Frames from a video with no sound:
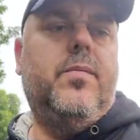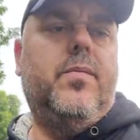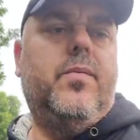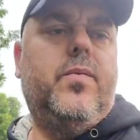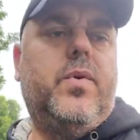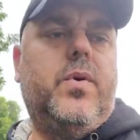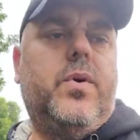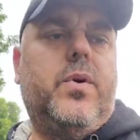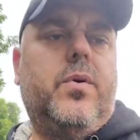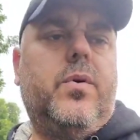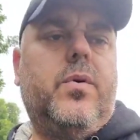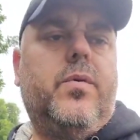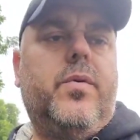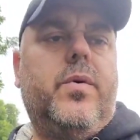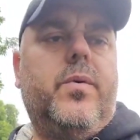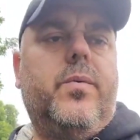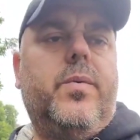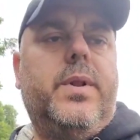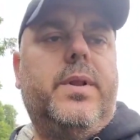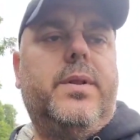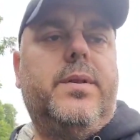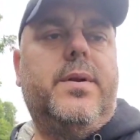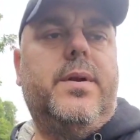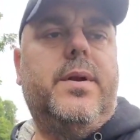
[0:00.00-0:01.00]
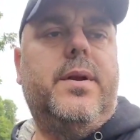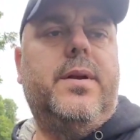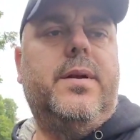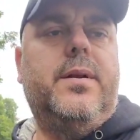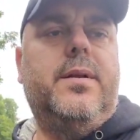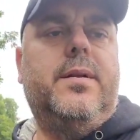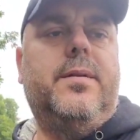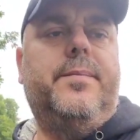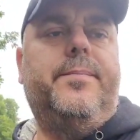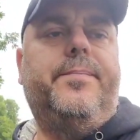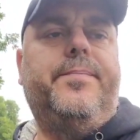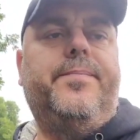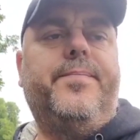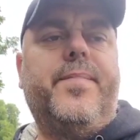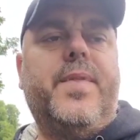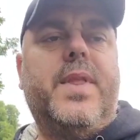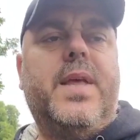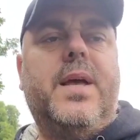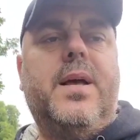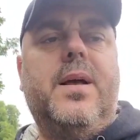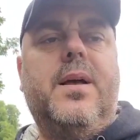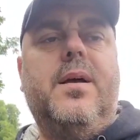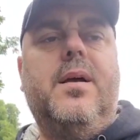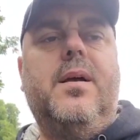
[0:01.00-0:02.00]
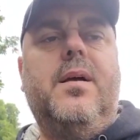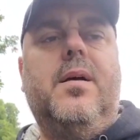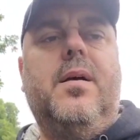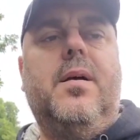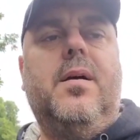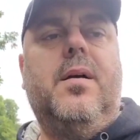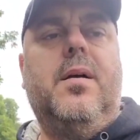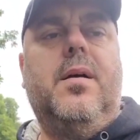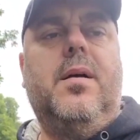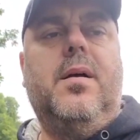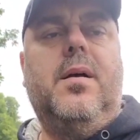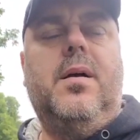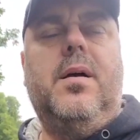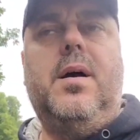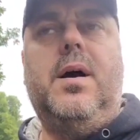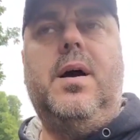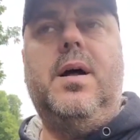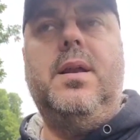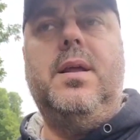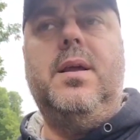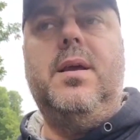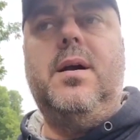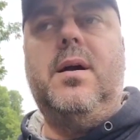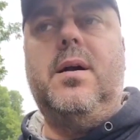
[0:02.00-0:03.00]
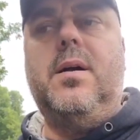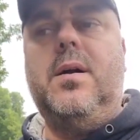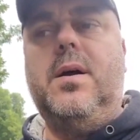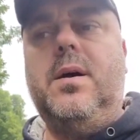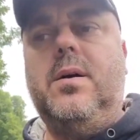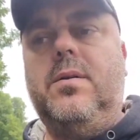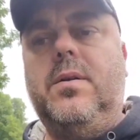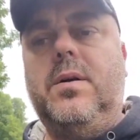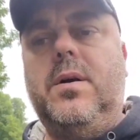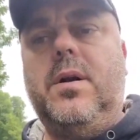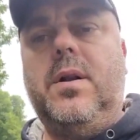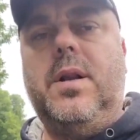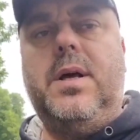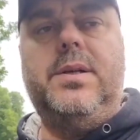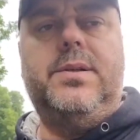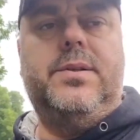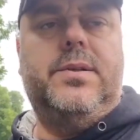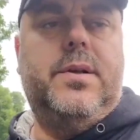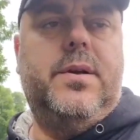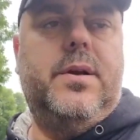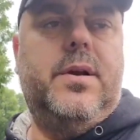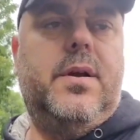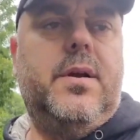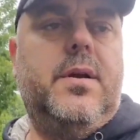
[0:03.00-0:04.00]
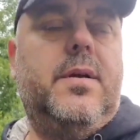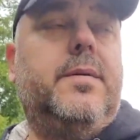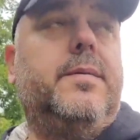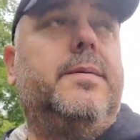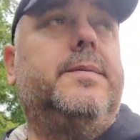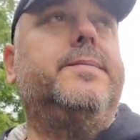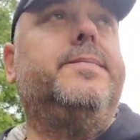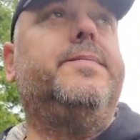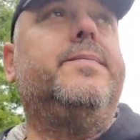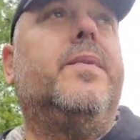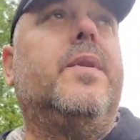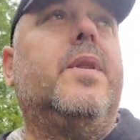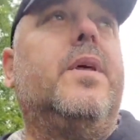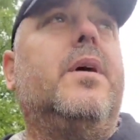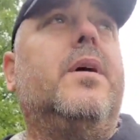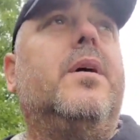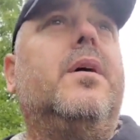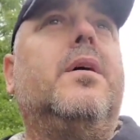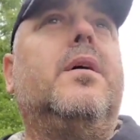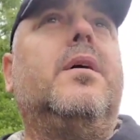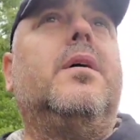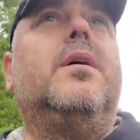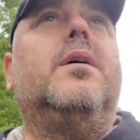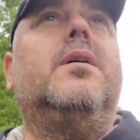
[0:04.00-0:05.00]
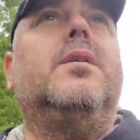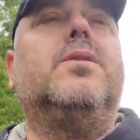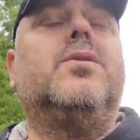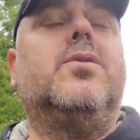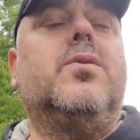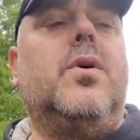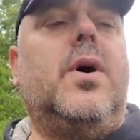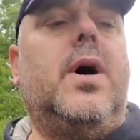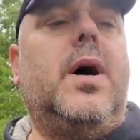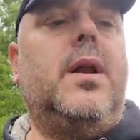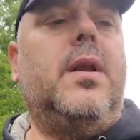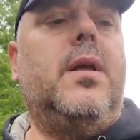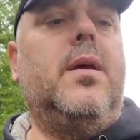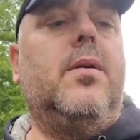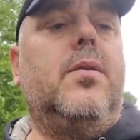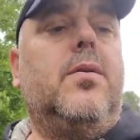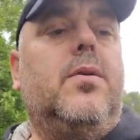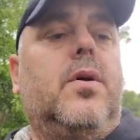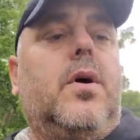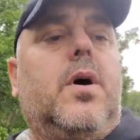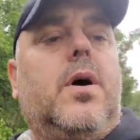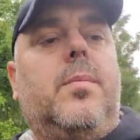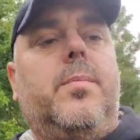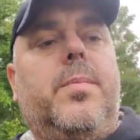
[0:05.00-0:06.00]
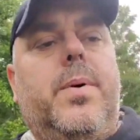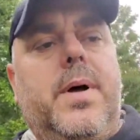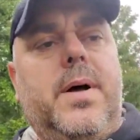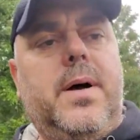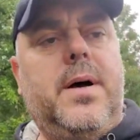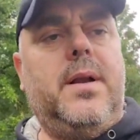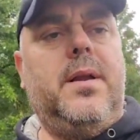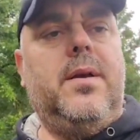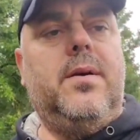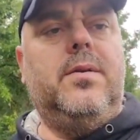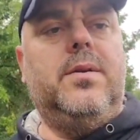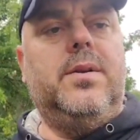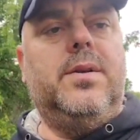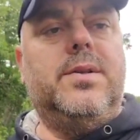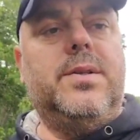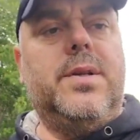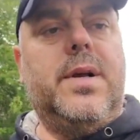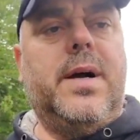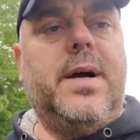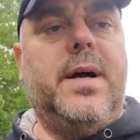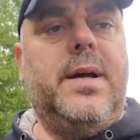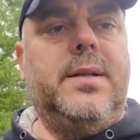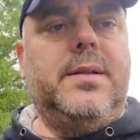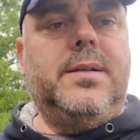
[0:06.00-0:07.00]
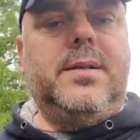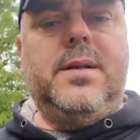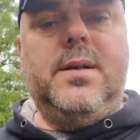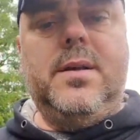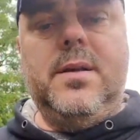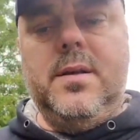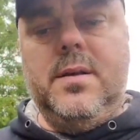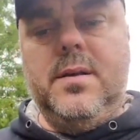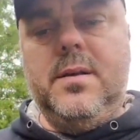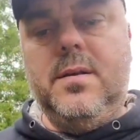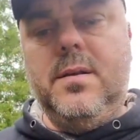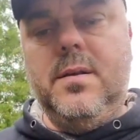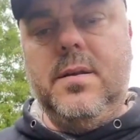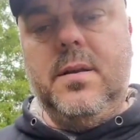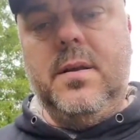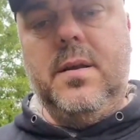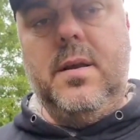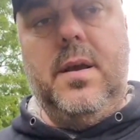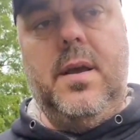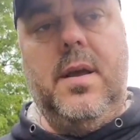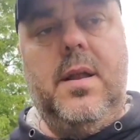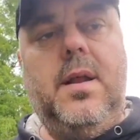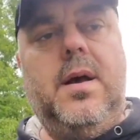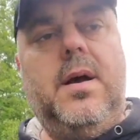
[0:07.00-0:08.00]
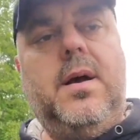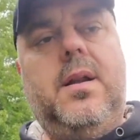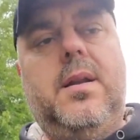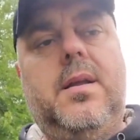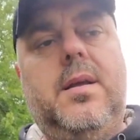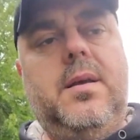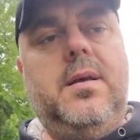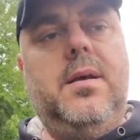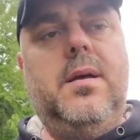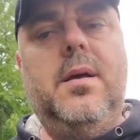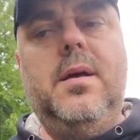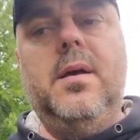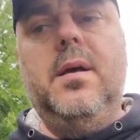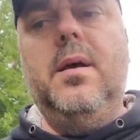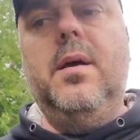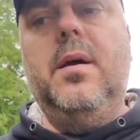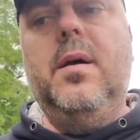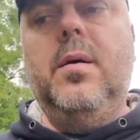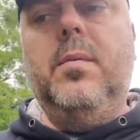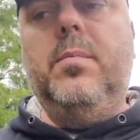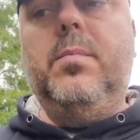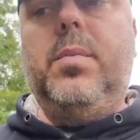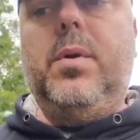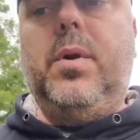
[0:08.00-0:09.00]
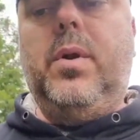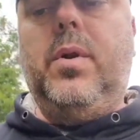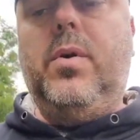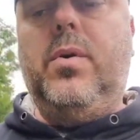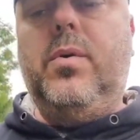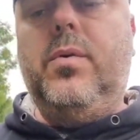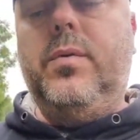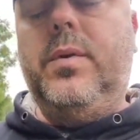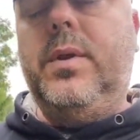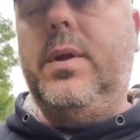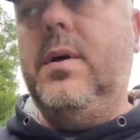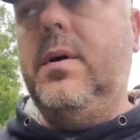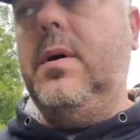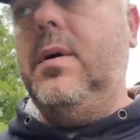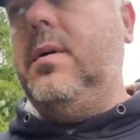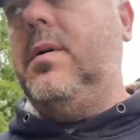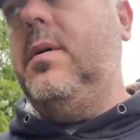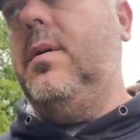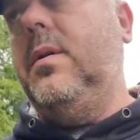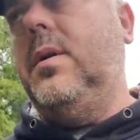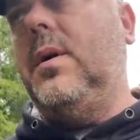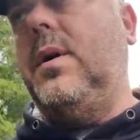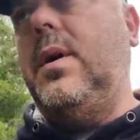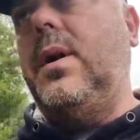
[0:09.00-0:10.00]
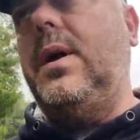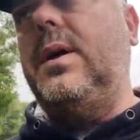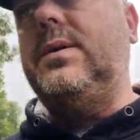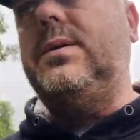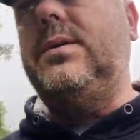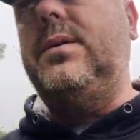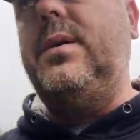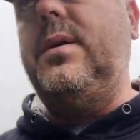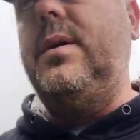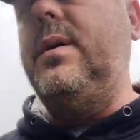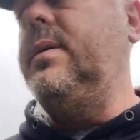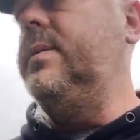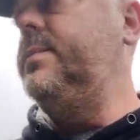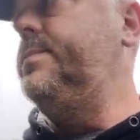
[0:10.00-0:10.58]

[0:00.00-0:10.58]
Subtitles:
for overwintering. Honey around the cluster. So honey on top, honey on the sides, and honey below the cluster.